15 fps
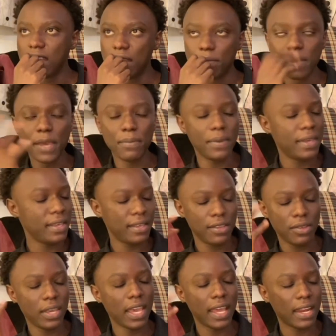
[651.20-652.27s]
maybe
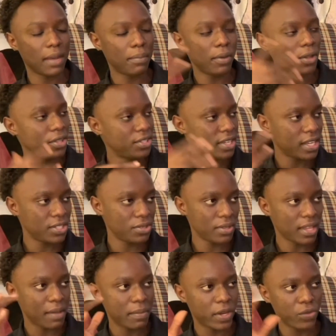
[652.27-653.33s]
you can apologize to
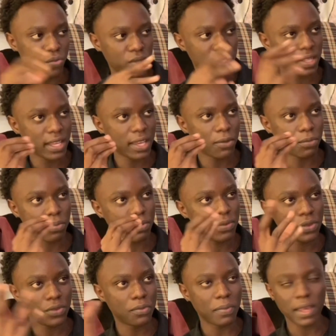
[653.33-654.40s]
them and it was like
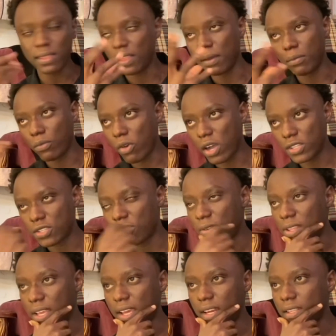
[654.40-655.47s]
you met them once and all
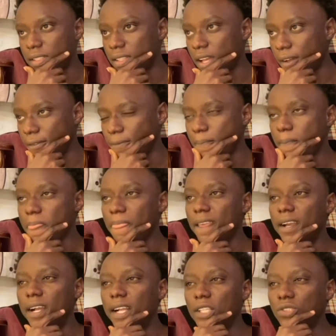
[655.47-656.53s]
that kind of stuff.
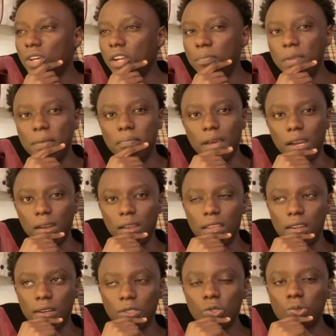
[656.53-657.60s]
Try to be better.
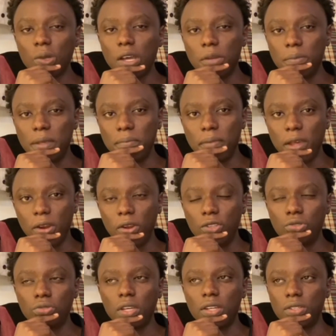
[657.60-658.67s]
Try to be better. Try to